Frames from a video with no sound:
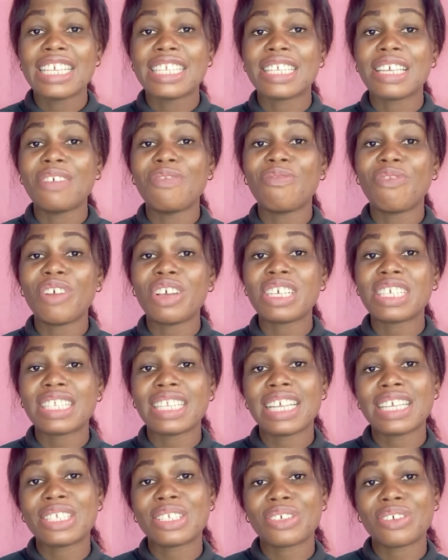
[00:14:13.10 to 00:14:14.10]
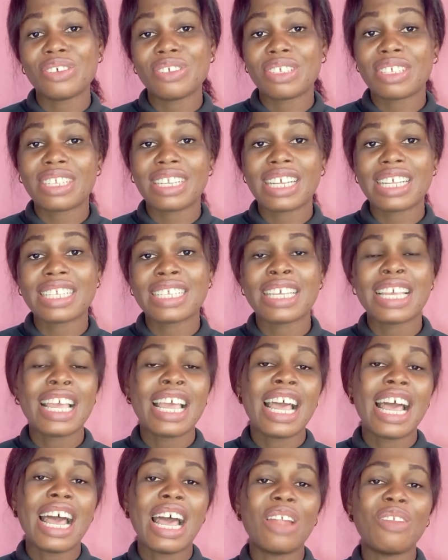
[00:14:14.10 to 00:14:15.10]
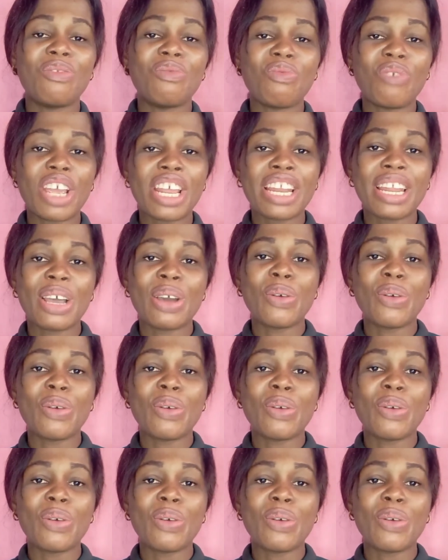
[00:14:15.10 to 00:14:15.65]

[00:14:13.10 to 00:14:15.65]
It's a voiceless consonant. And when